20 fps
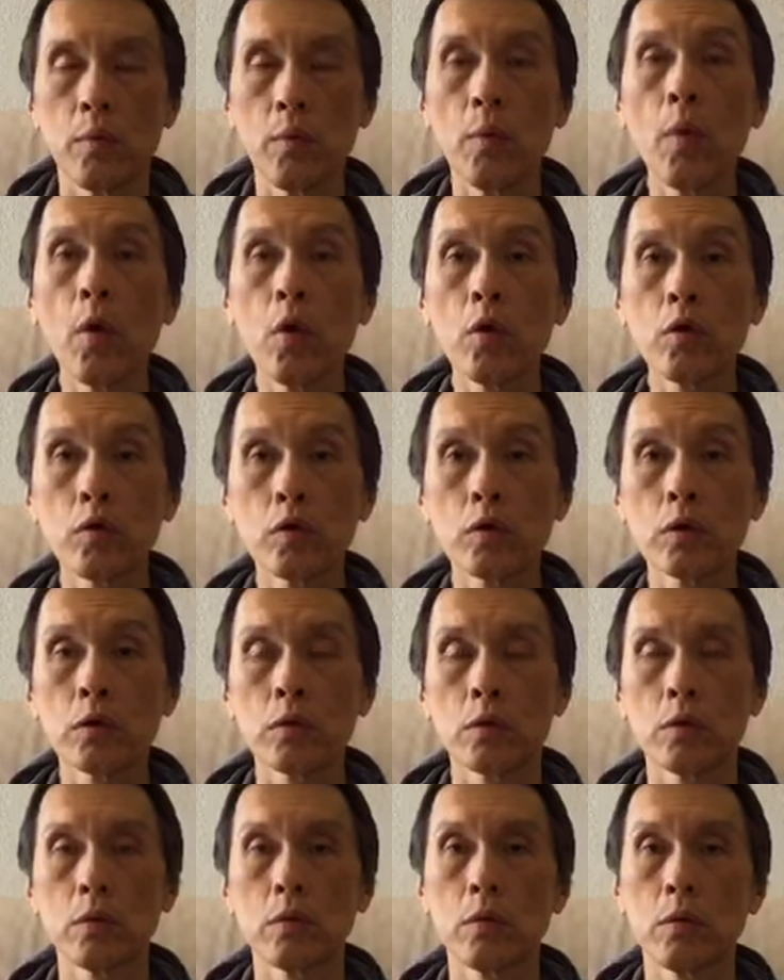most
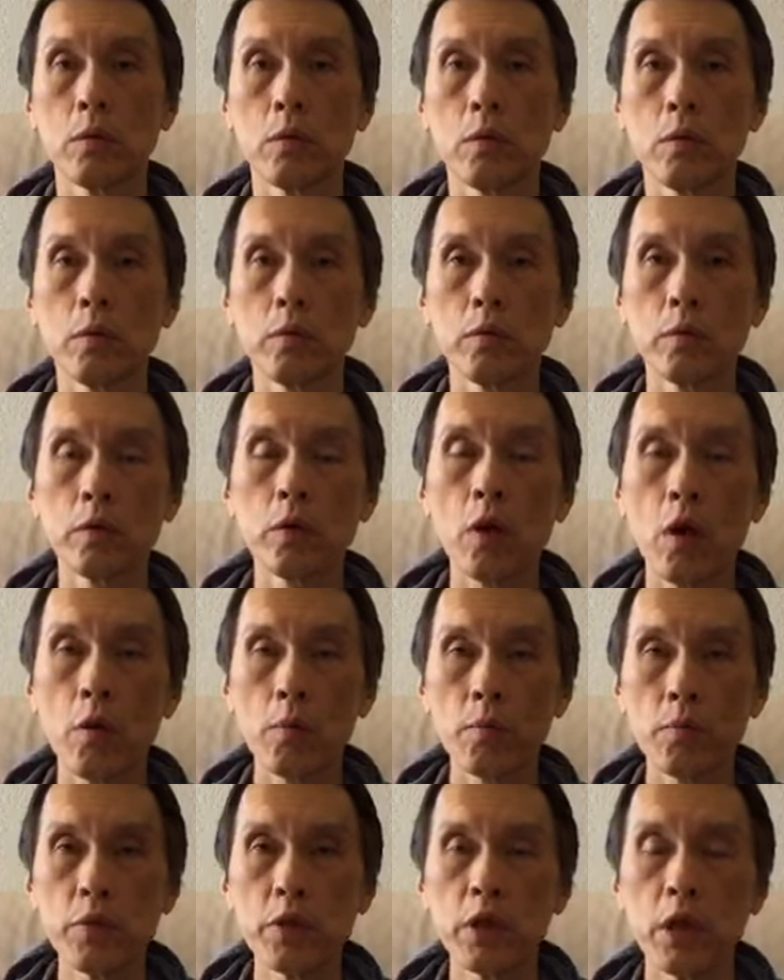
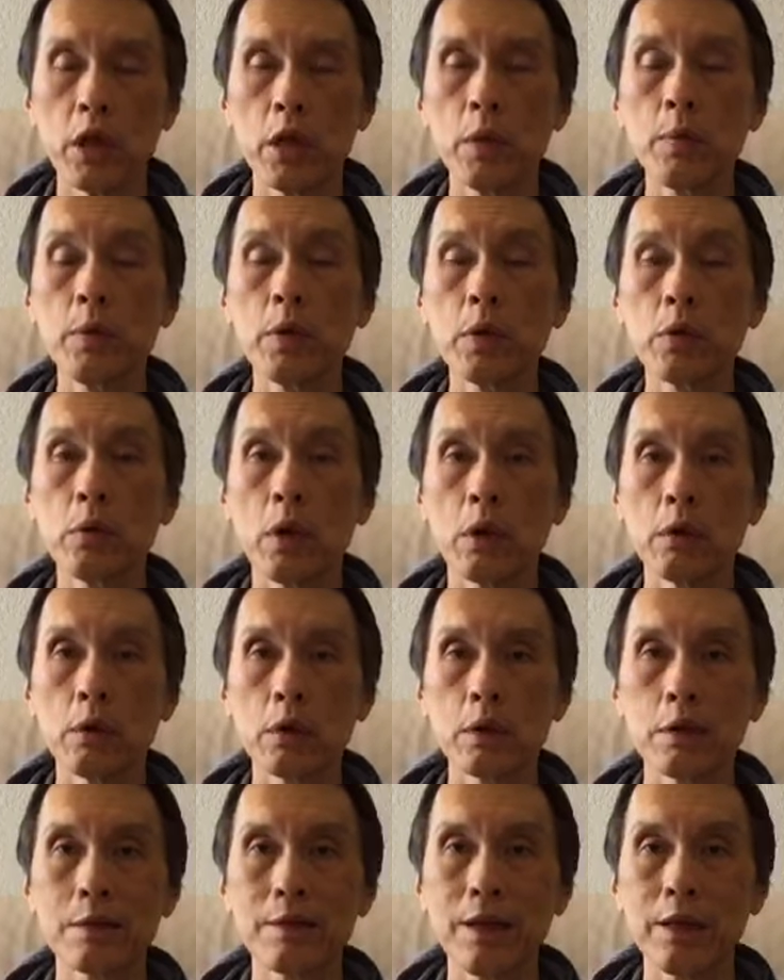not be able to
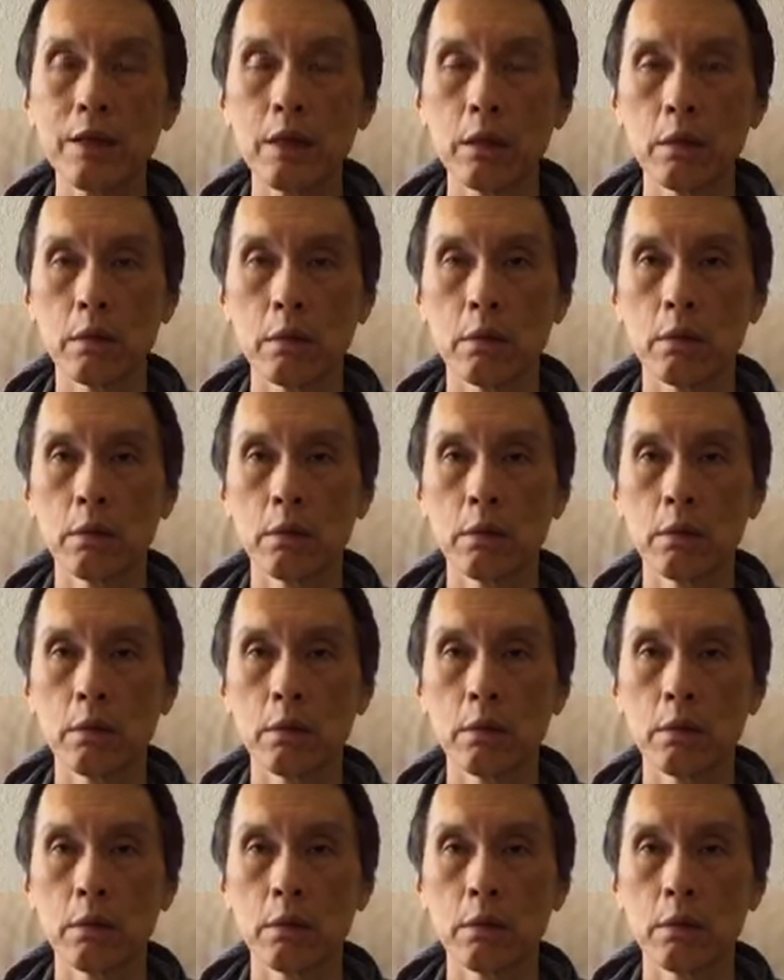understand it.